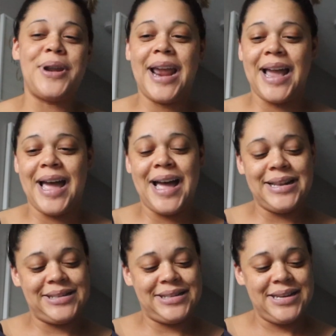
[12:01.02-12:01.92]
what I
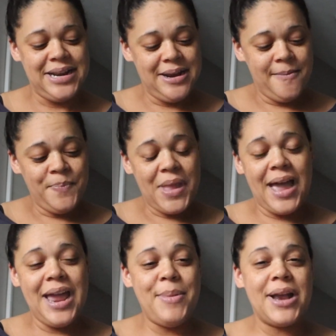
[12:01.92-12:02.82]
got.
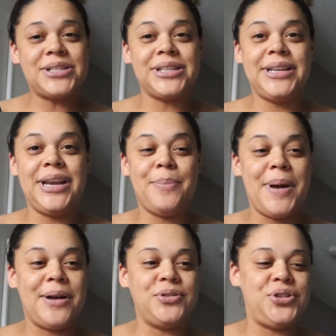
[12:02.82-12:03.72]
I am actually
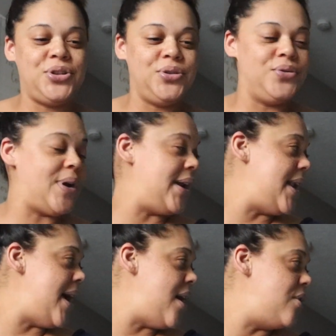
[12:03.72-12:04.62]
about to, right
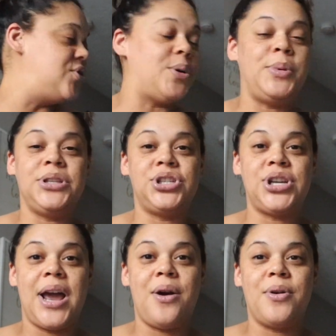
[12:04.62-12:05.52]
now, jump in the
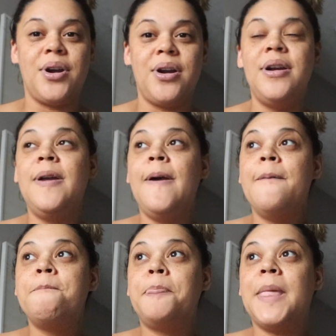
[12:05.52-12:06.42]
shower
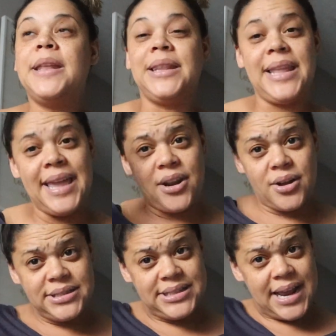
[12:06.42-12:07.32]
and lay it
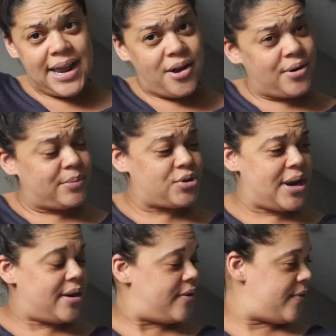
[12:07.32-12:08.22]
on down. I'm
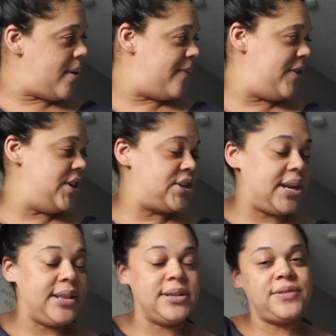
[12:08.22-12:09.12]
trying to um, finish
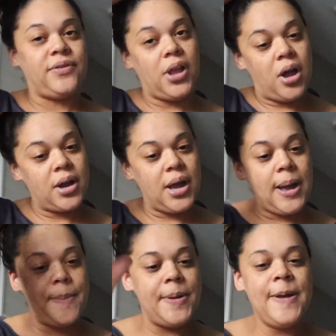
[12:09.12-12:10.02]
getting this vlog
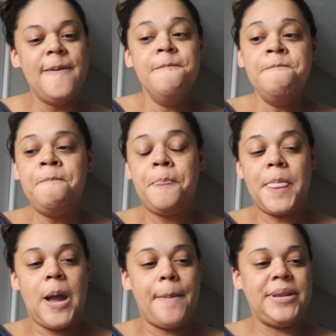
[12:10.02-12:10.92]
up,
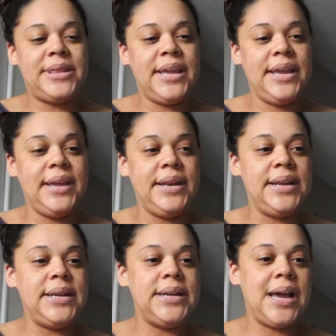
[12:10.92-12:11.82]
um, but
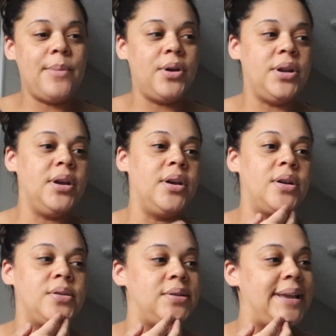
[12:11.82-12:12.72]
then I'm gonna
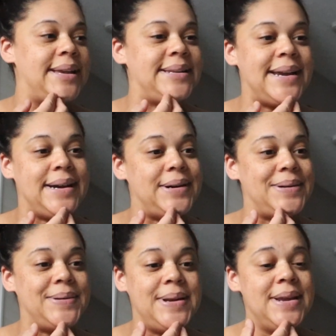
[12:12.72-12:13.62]
lay
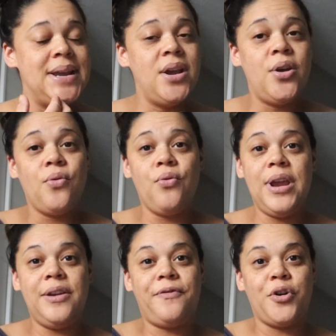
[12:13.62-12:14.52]
down,
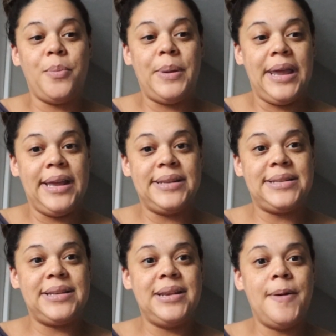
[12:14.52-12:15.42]
read for a
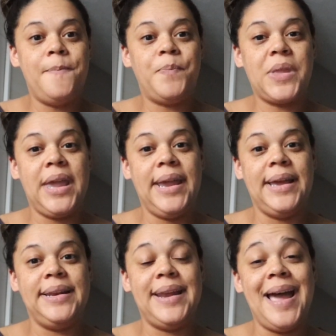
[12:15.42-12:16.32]
bit,
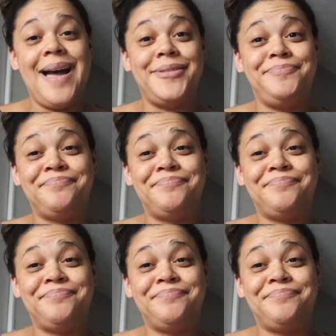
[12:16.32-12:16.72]
and yeah,